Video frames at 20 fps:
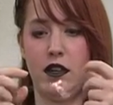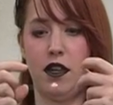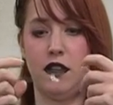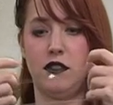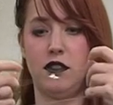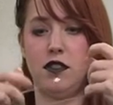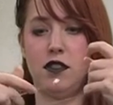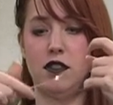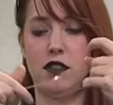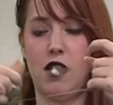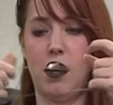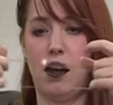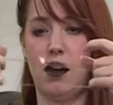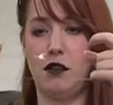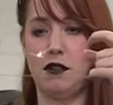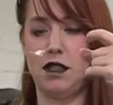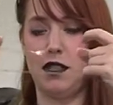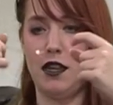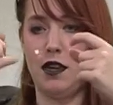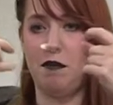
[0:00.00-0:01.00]
It's
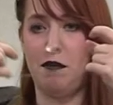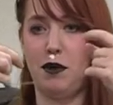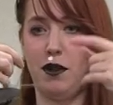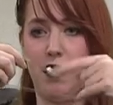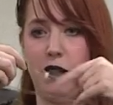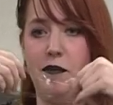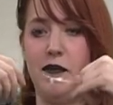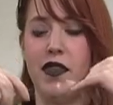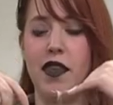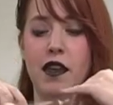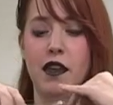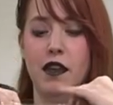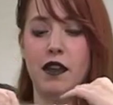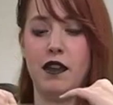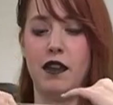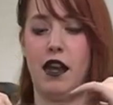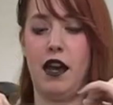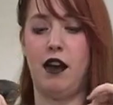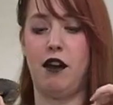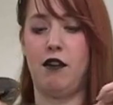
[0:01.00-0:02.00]
so simple.
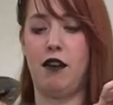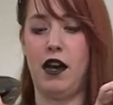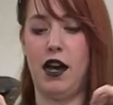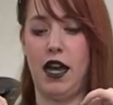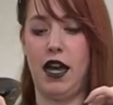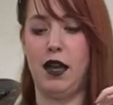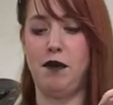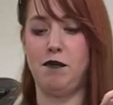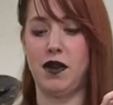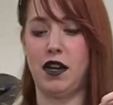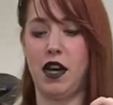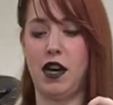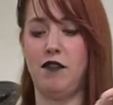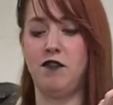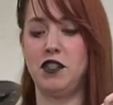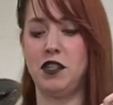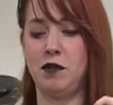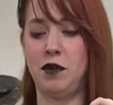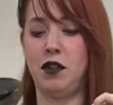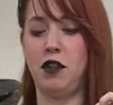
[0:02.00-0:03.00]
Now I'm
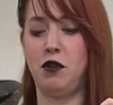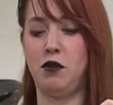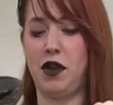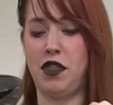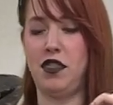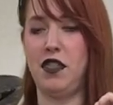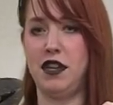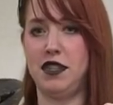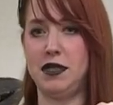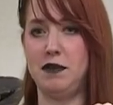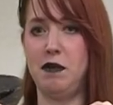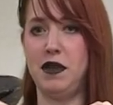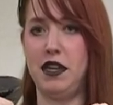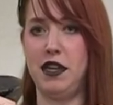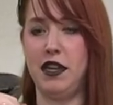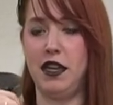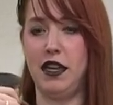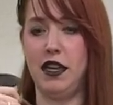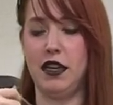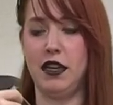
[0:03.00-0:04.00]
comfortable with this
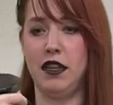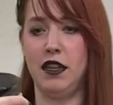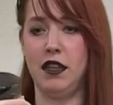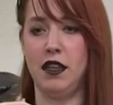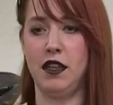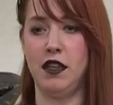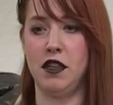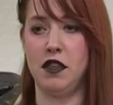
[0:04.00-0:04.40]
being